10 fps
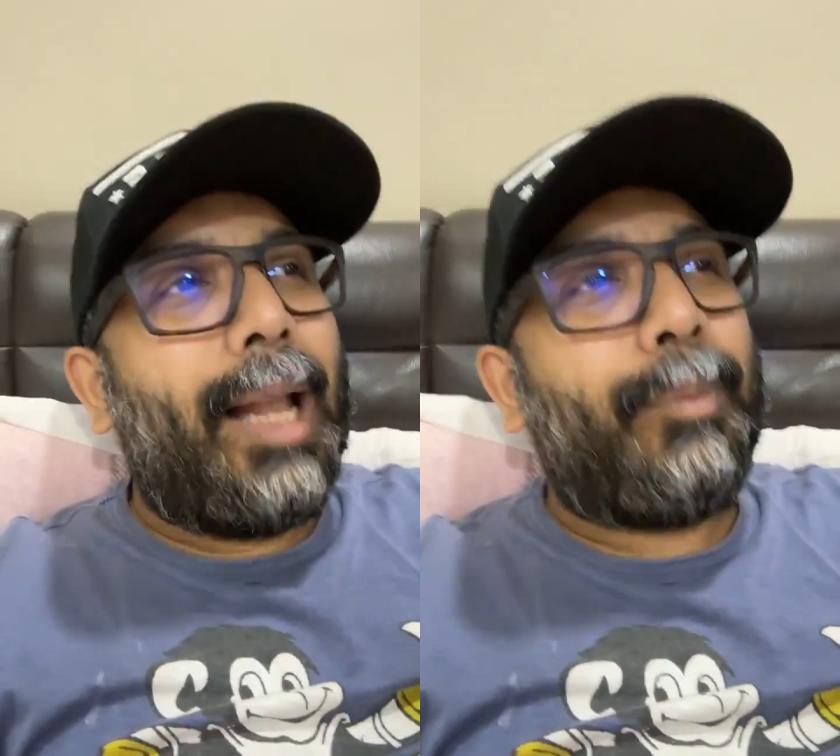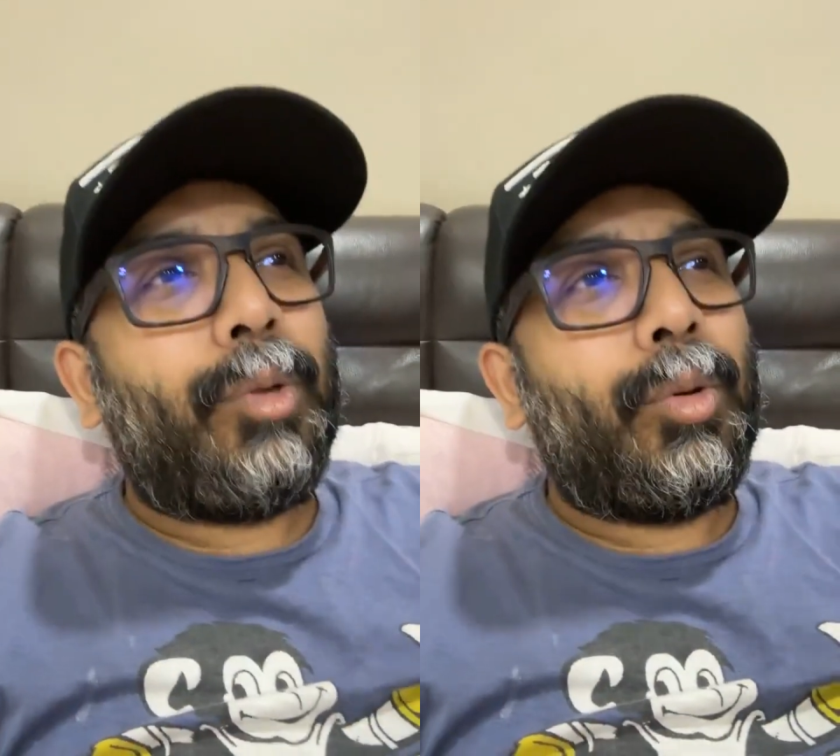
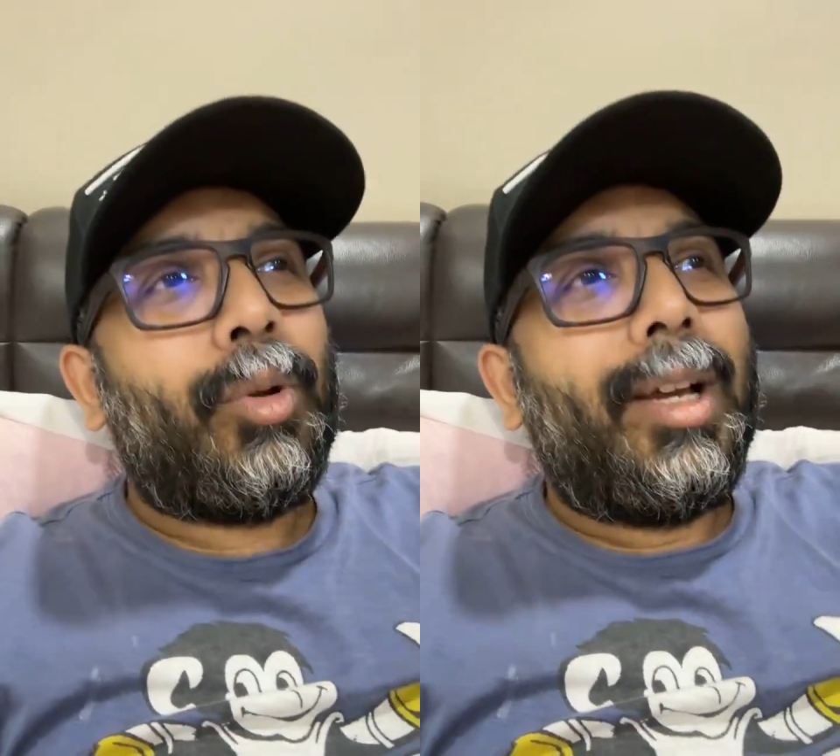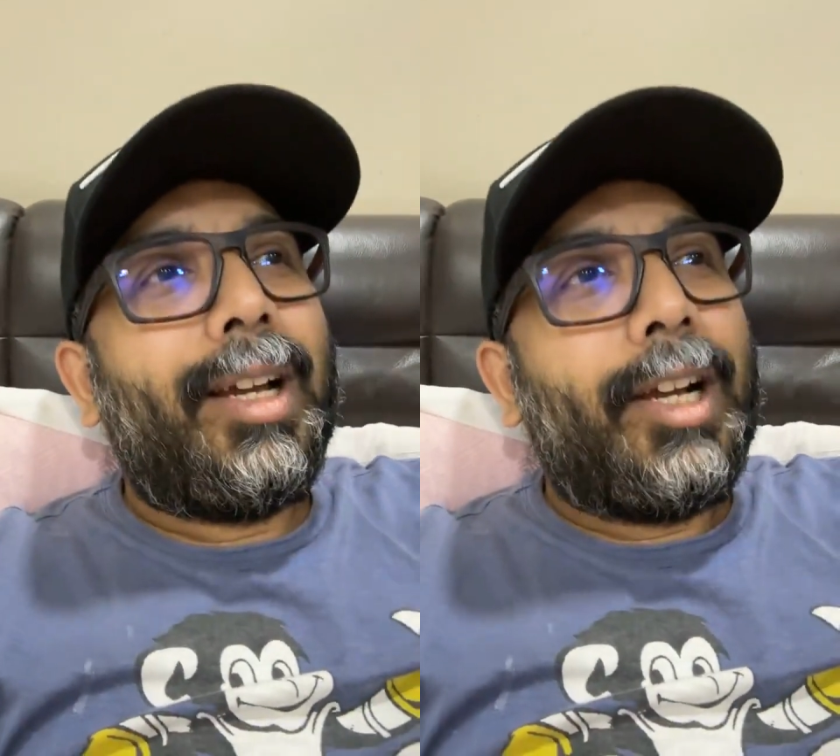help
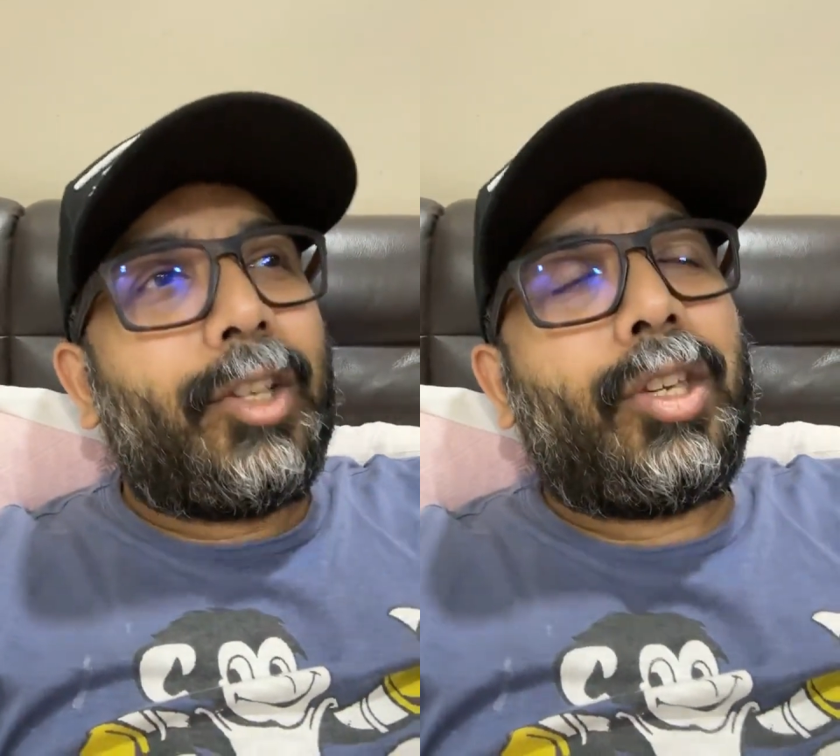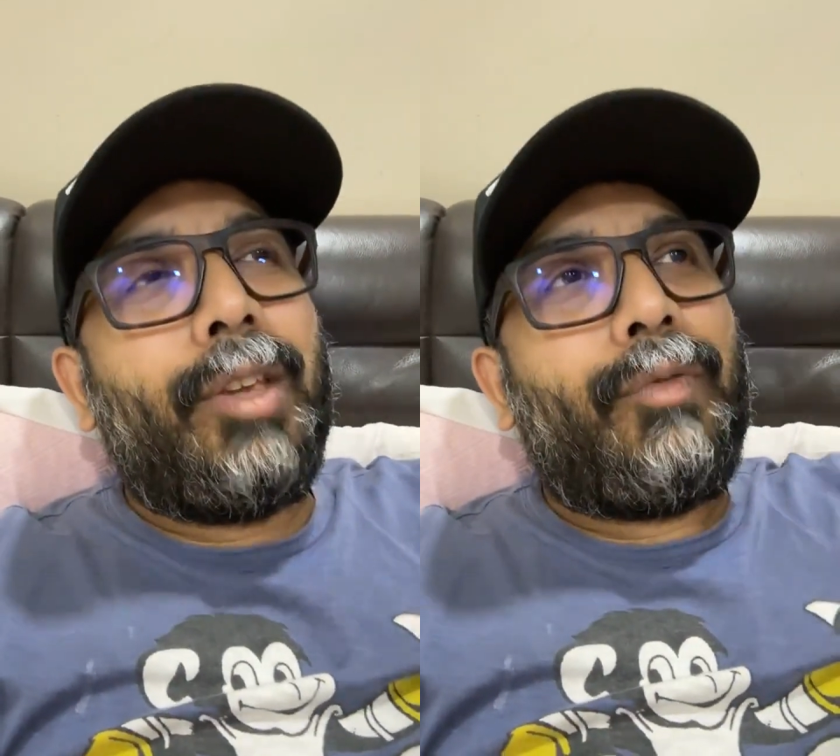you
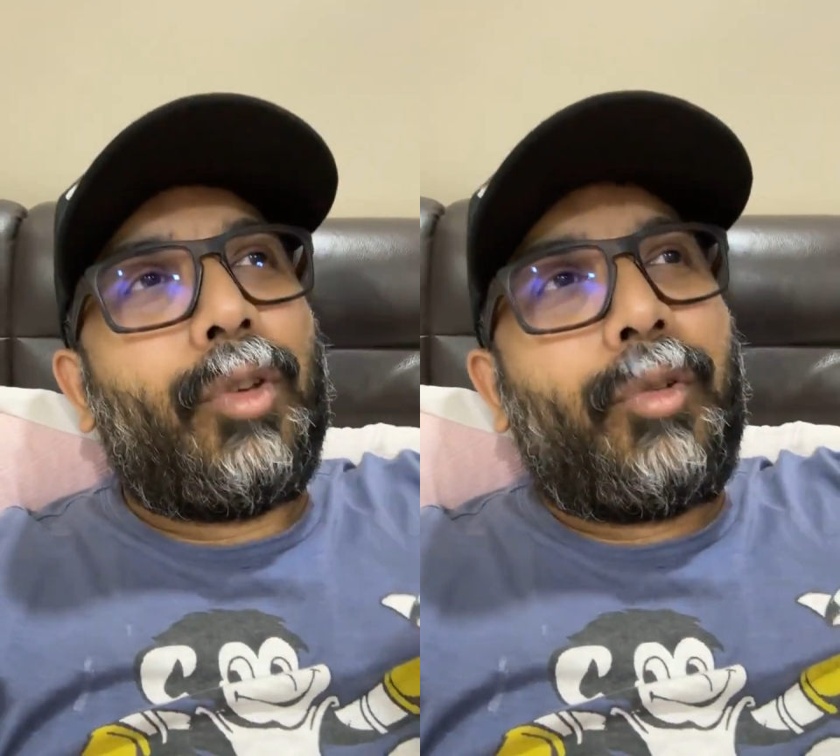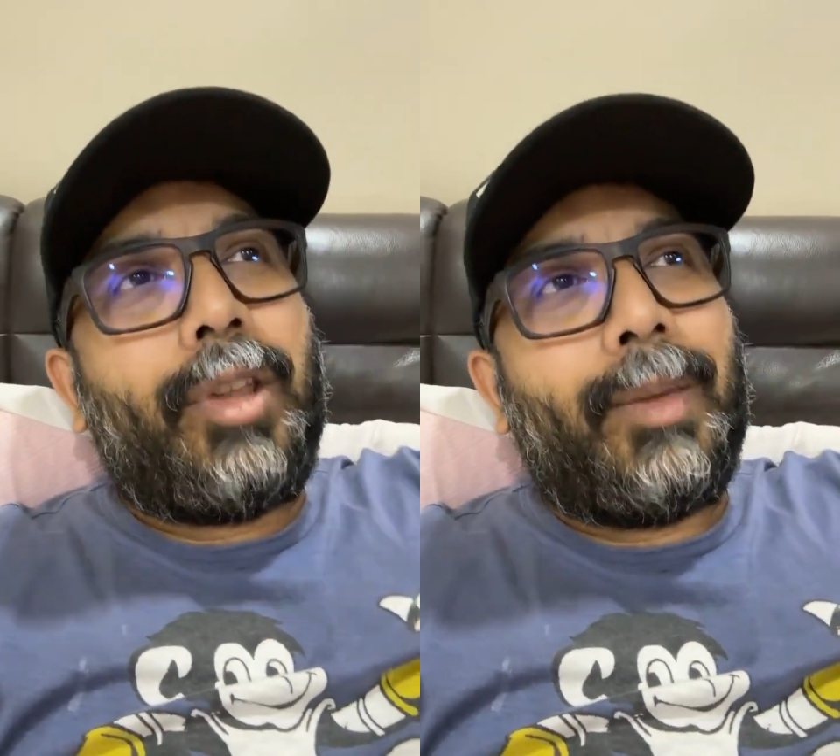achieve
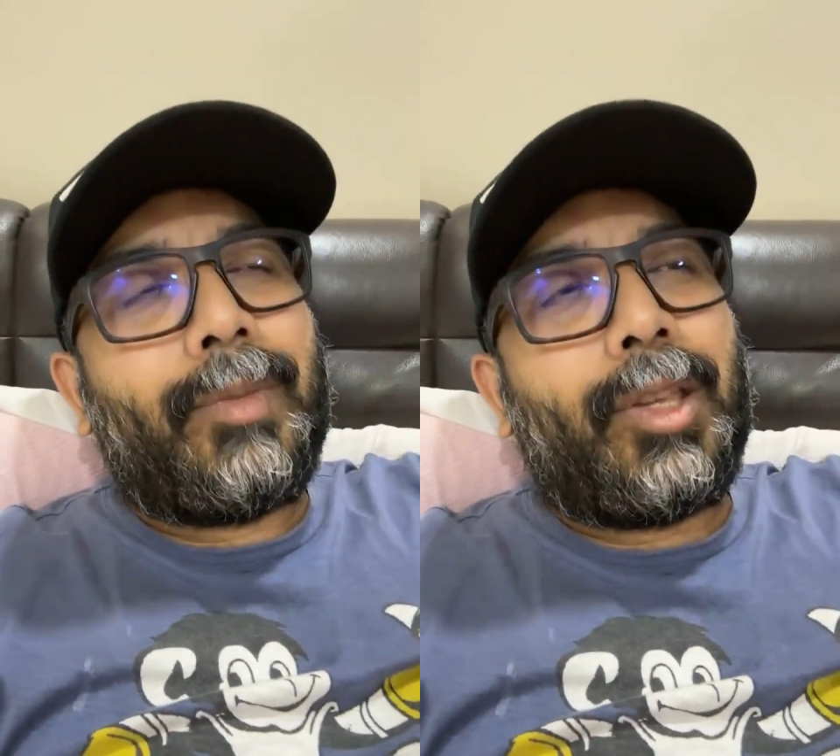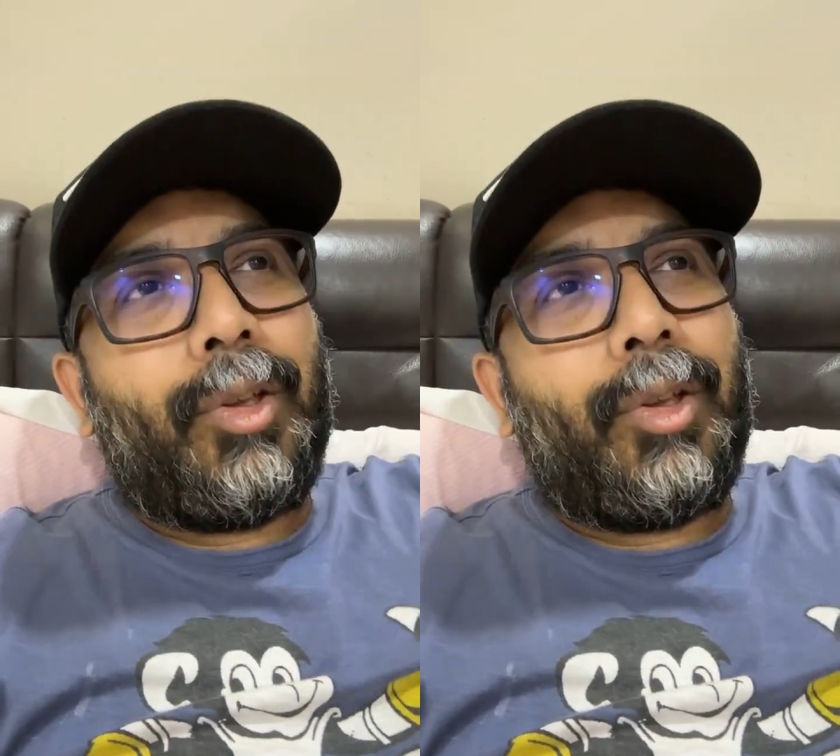your dreams,